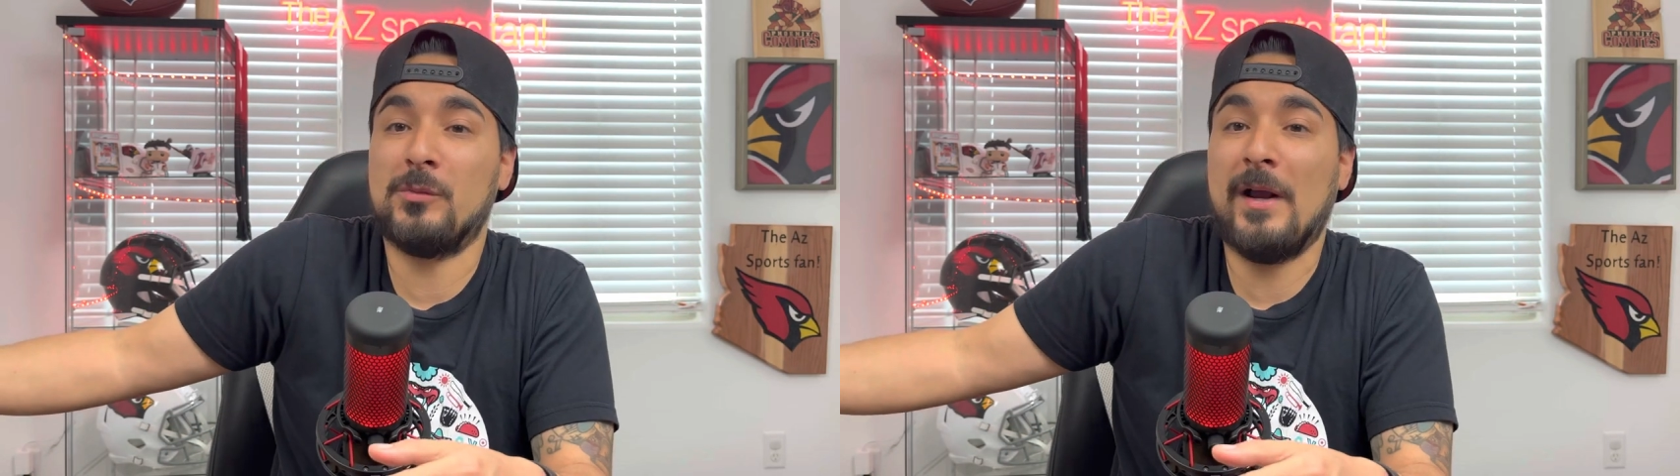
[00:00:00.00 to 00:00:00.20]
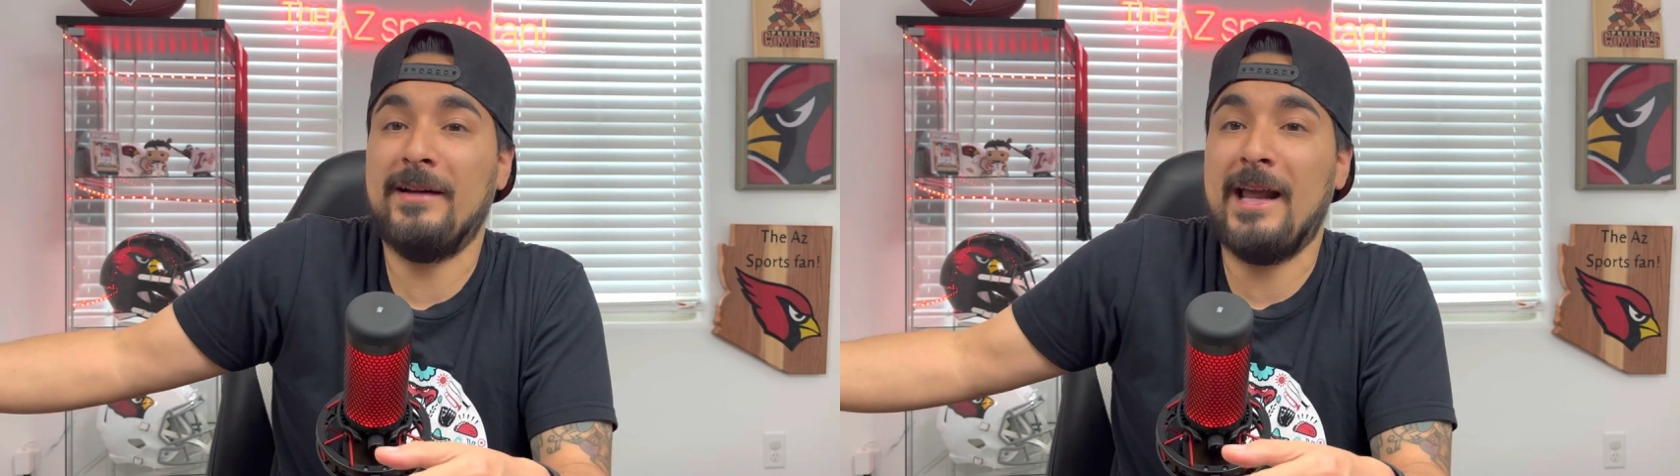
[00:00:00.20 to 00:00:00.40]

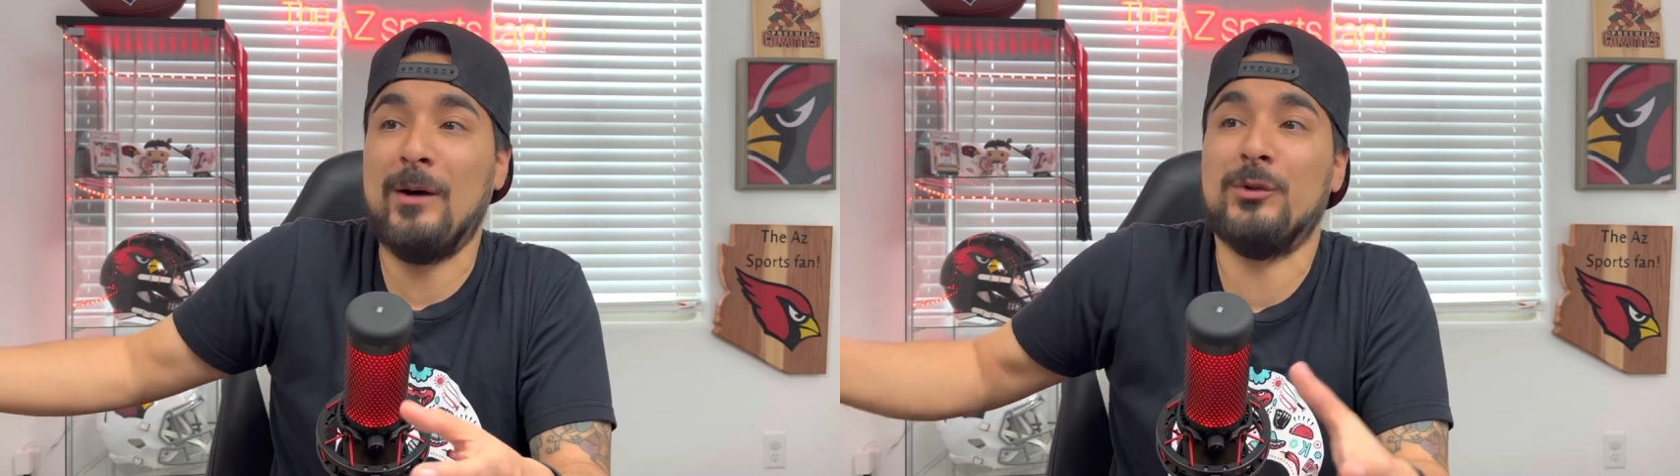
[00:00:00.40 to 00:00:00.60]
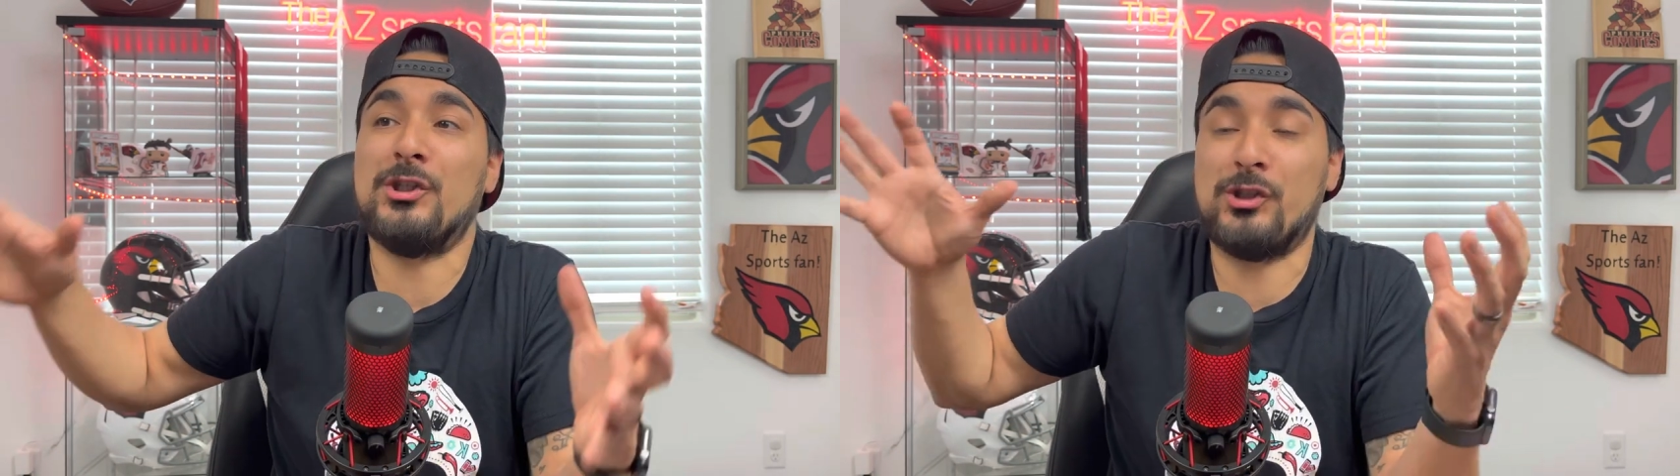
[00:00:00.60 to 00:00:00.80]
right now
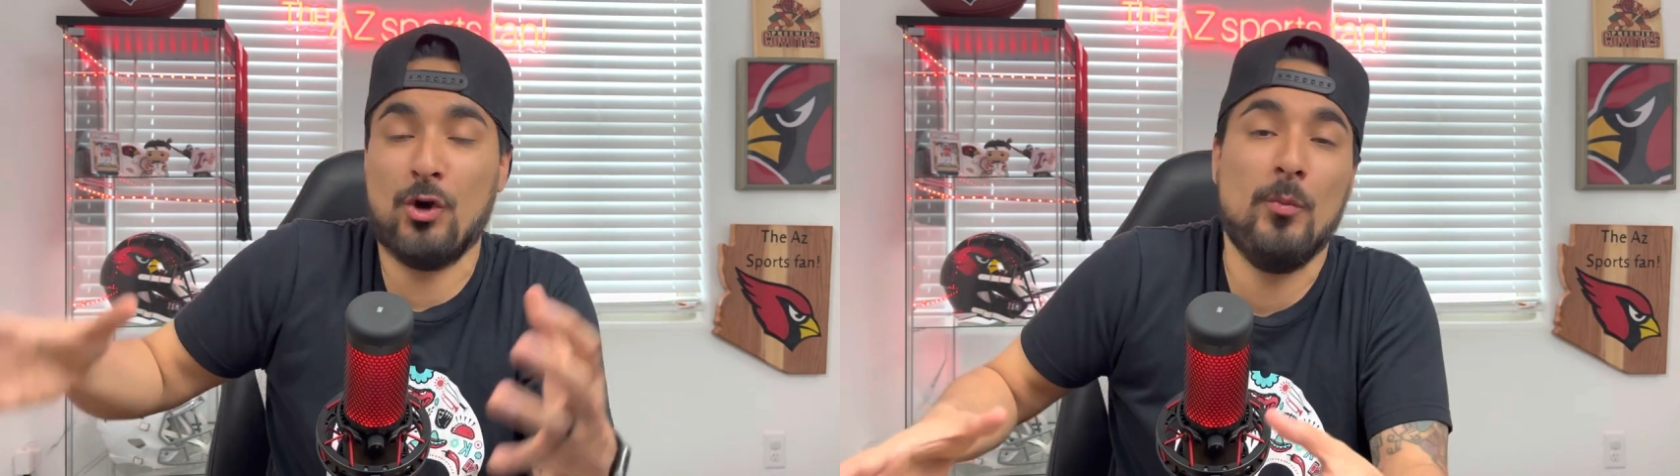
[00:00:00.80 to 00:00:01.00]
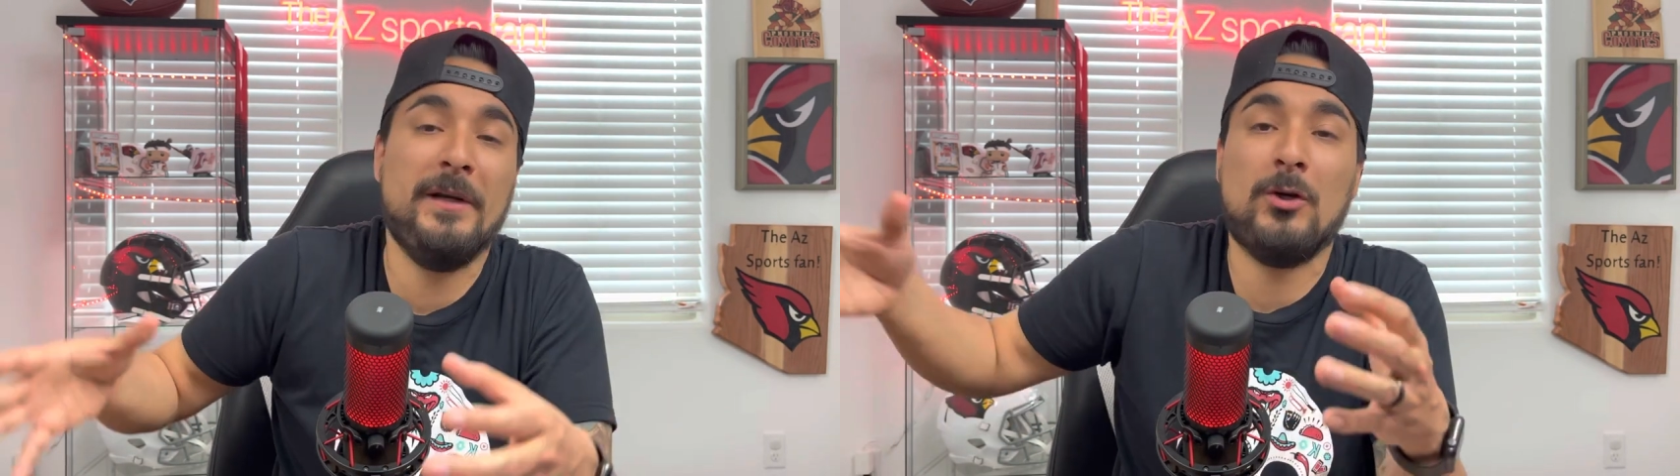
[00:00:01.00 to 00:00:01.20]
with
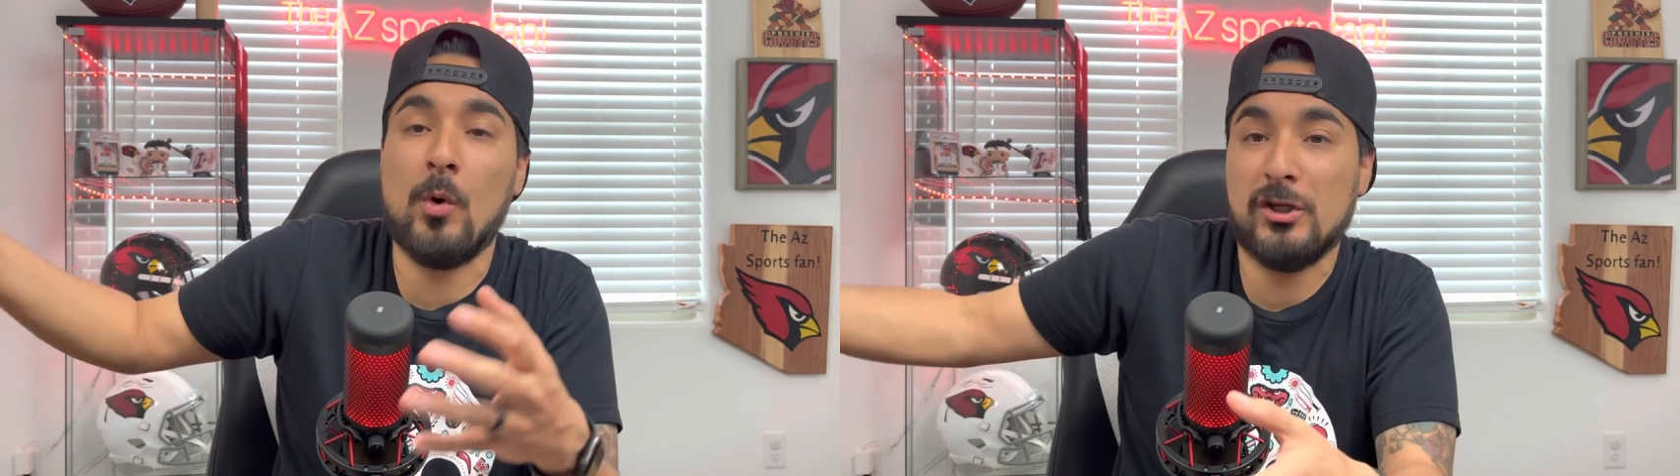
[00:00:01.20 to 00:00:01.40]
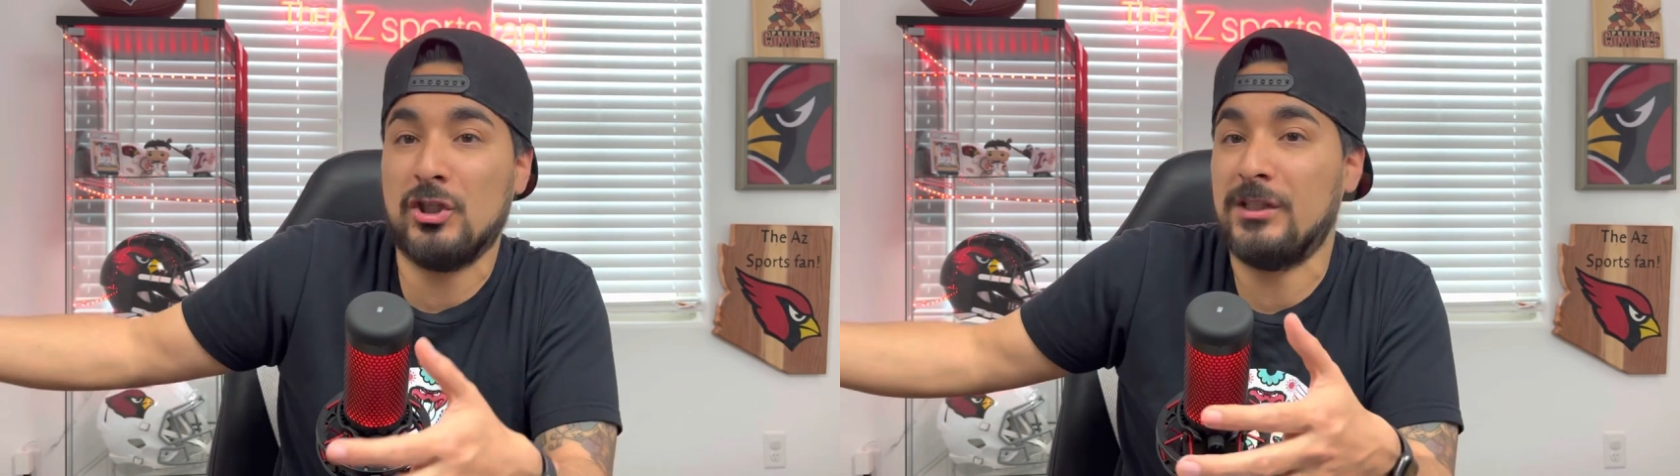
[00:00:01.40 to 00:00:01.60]
so many
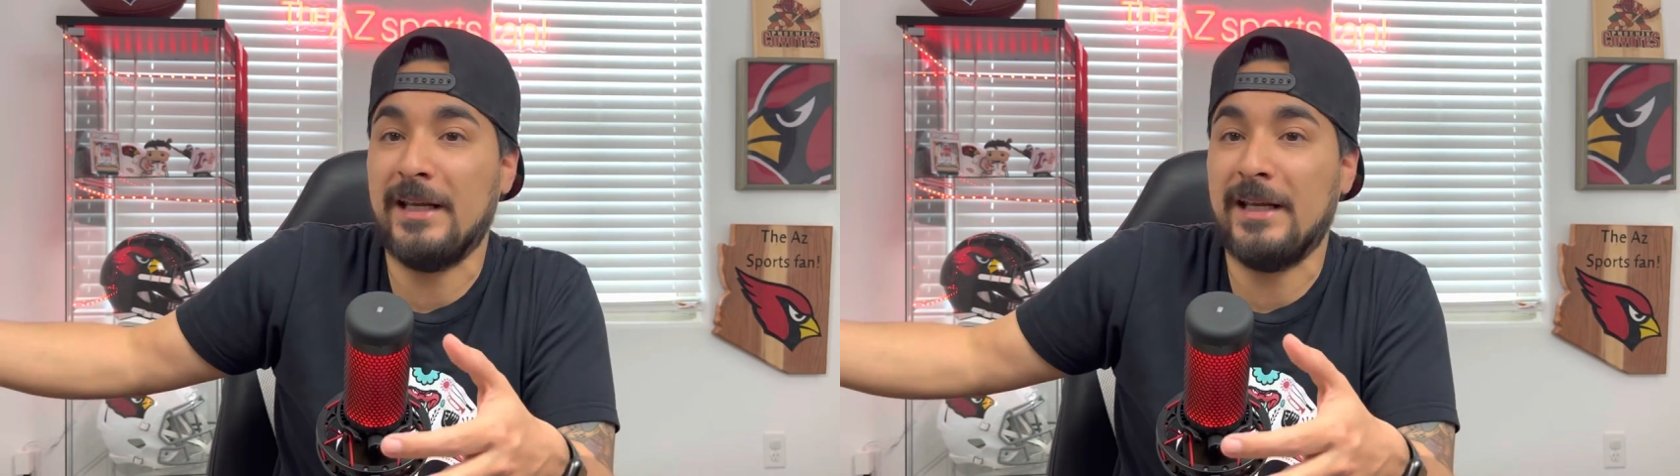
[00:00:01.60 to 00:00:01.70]
questions